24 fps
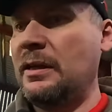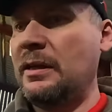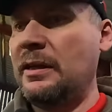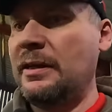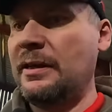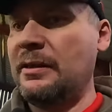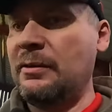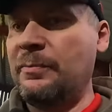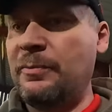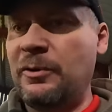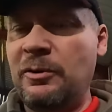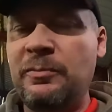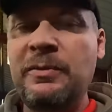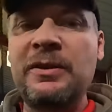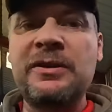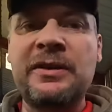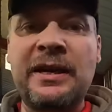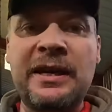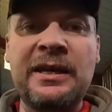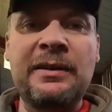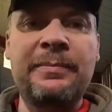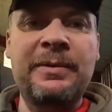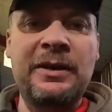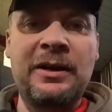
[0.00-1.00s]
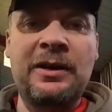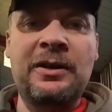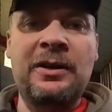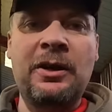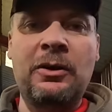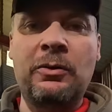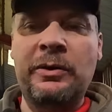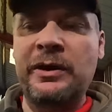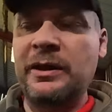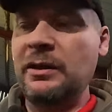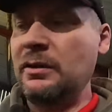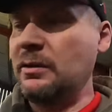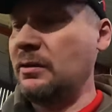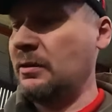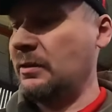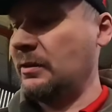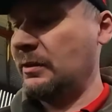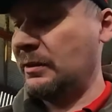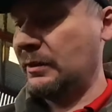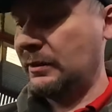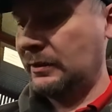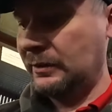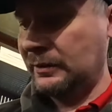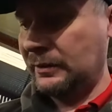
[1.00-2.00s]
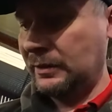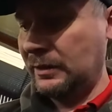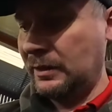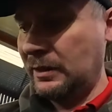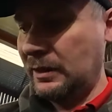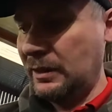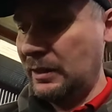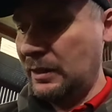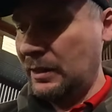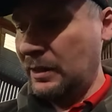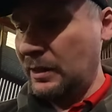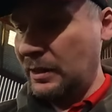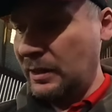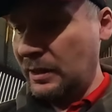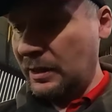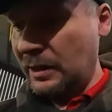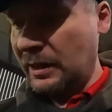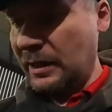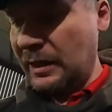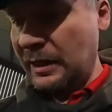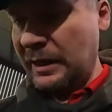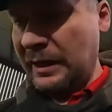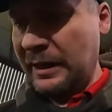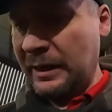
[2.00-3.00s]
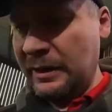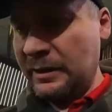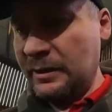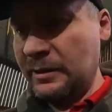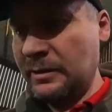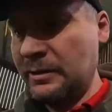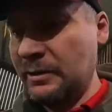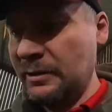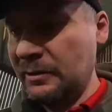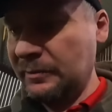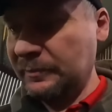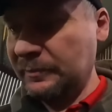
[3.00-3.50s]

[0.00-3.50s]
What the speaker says: It'll probably take a bit of going. And